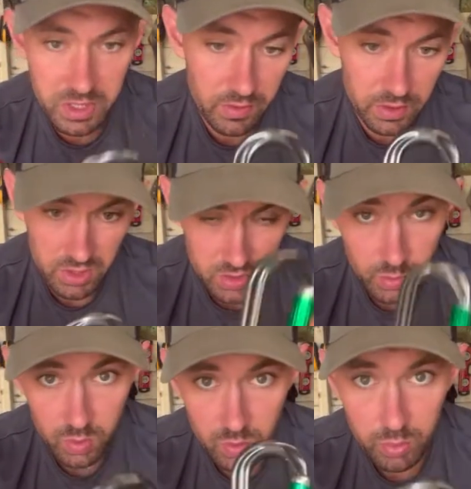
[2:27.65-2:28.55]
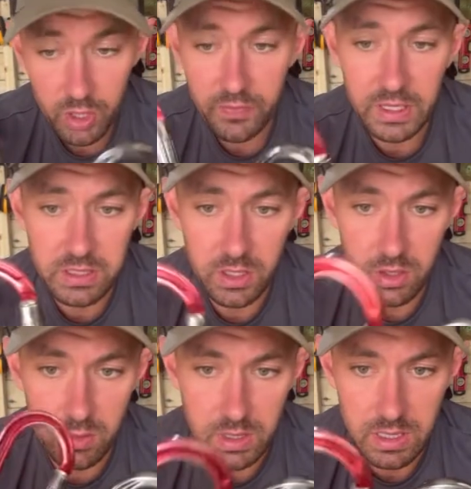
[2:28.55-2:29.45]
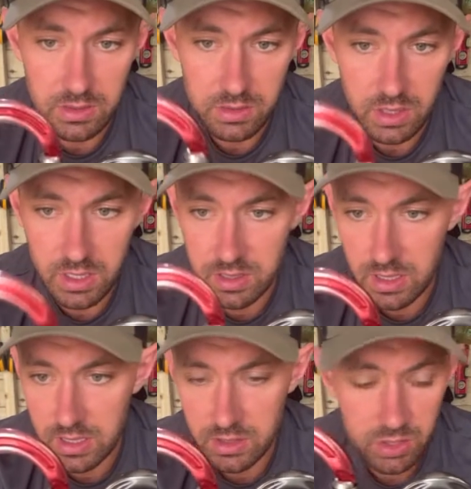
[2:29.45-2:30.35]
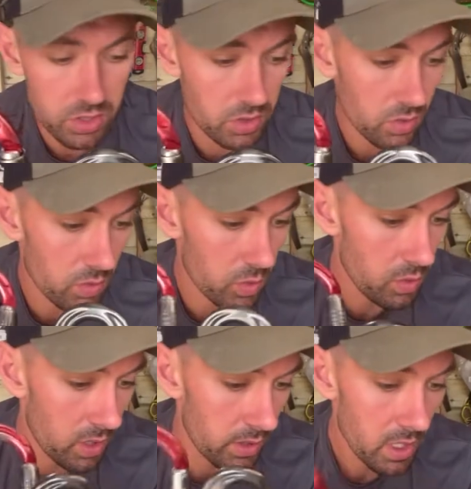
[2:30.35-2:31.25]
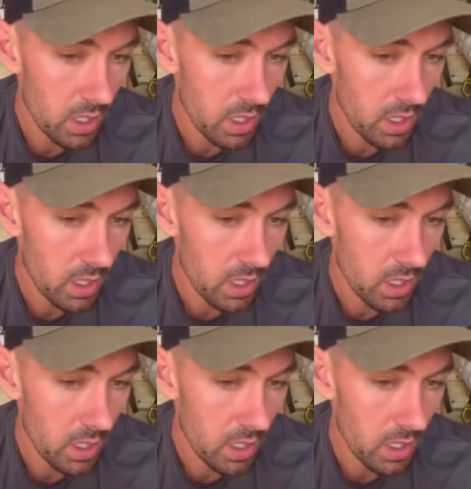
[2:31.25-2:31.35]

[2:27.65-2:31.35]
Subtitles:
You've got your small Perfect O and then just your normal one.